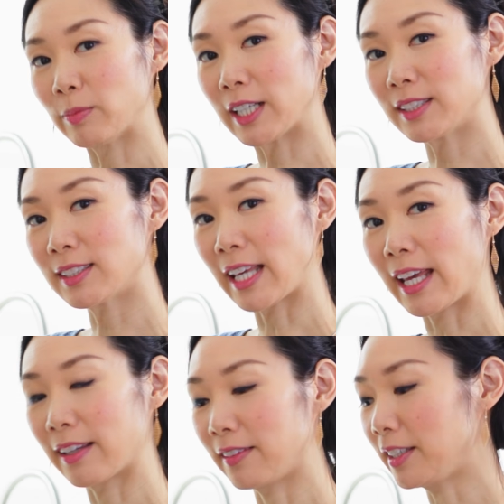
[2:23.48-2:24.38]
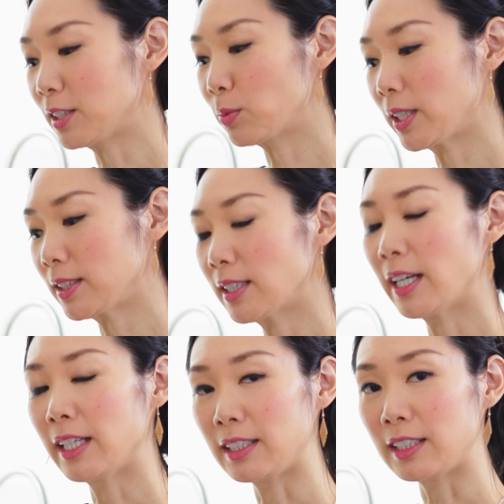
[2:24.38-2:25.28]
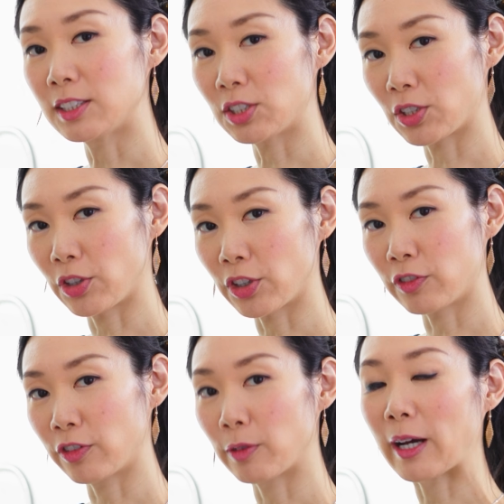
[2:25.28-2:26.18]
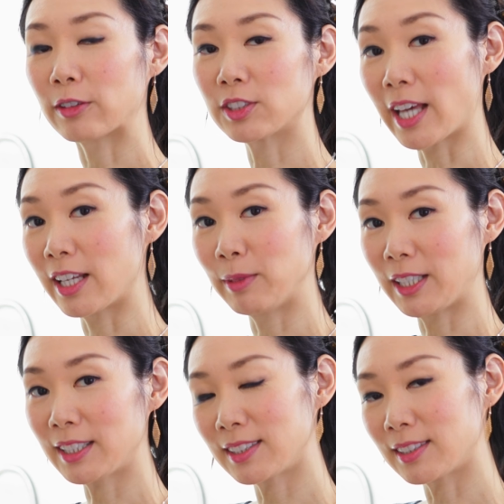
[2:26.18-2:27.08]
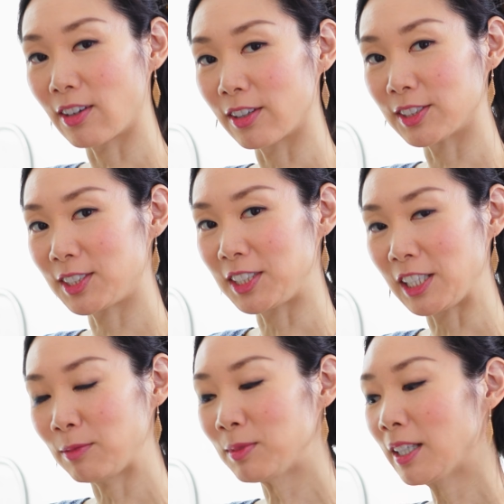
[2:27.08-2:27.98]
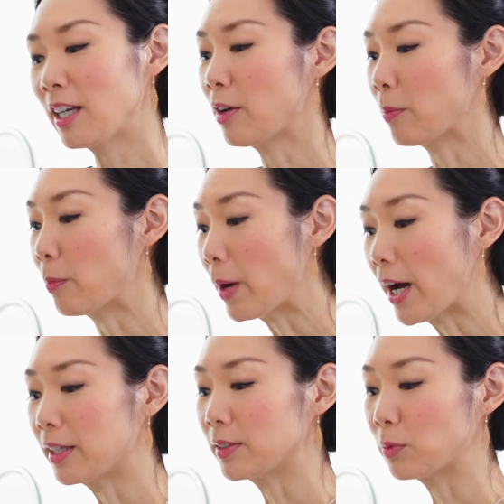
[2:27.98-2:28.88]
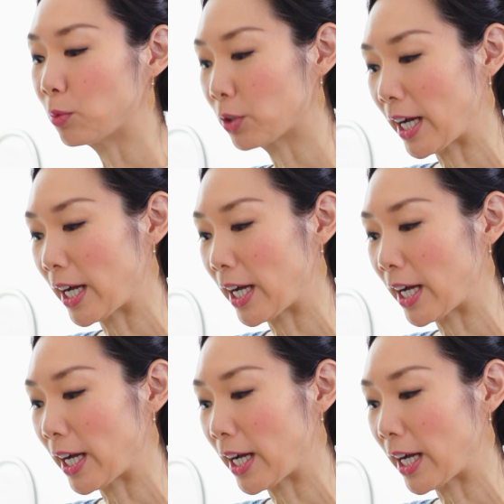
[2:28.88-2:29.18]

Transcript: buns, and these ones needed to cook for about 10 minutes on steam, but we're